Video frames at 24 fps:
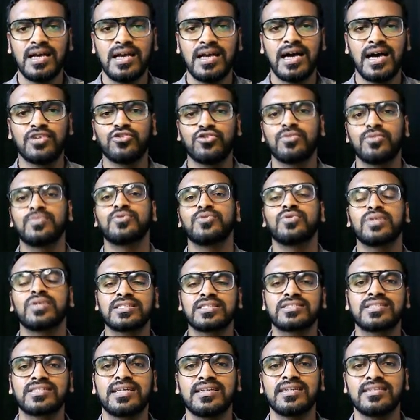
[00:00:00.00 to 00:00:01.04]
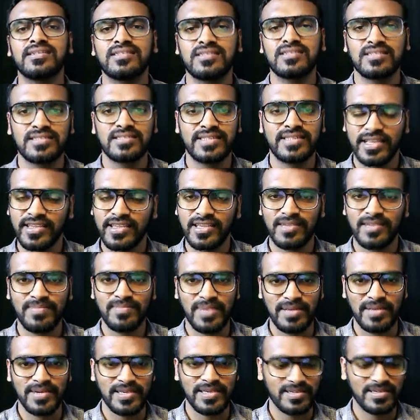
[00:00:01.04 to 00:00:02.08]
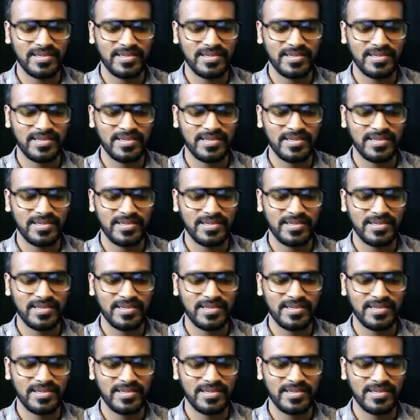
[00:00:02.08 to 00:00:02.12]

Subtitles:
I hope you understand. Take care. Bye bye.